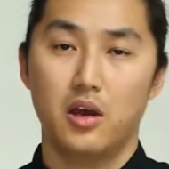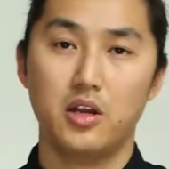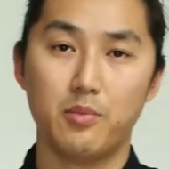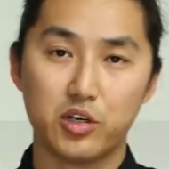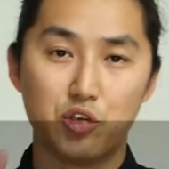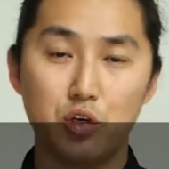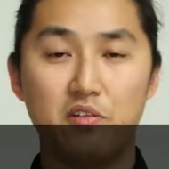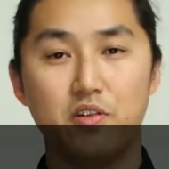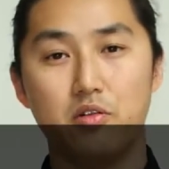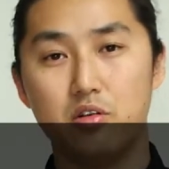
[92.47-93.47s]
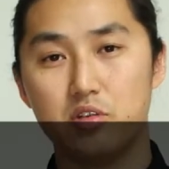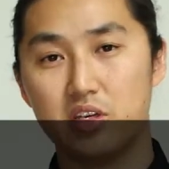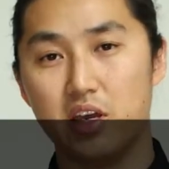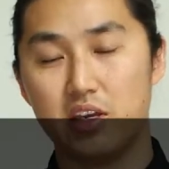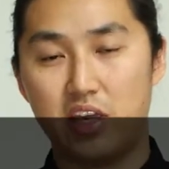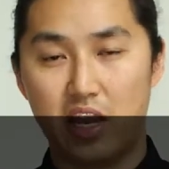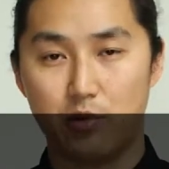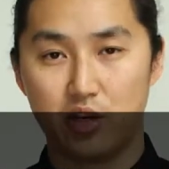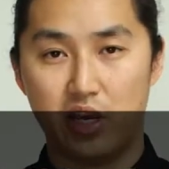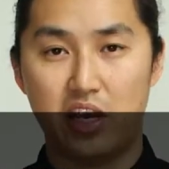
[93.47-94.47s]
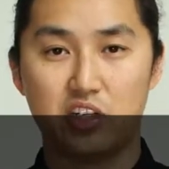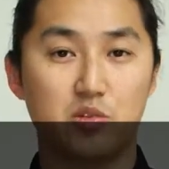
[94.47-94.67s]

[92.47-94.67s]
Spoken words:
Number 2, if you're using a camera cage,